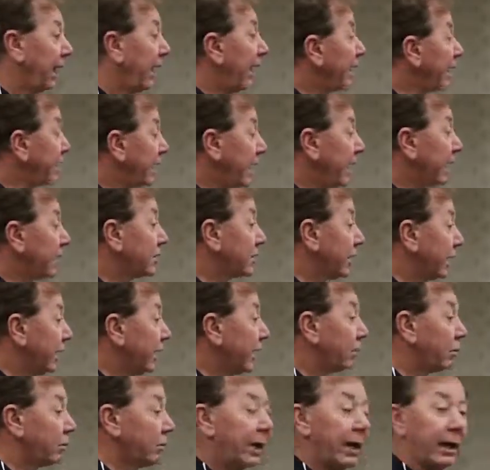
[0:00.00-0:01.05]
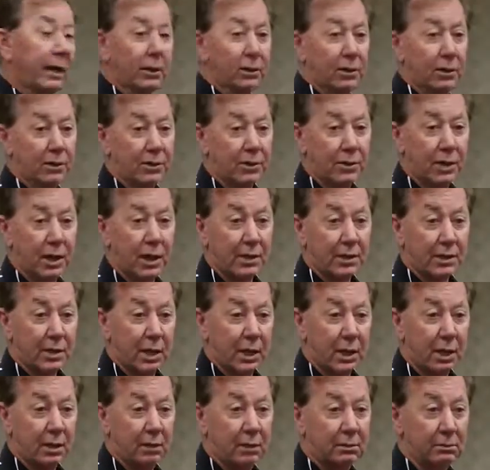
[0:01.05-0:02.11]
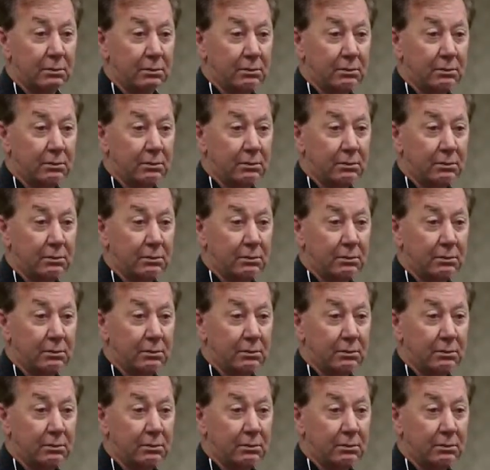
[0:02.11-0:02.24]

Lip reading: And yes, it wrinkles, doesn't it?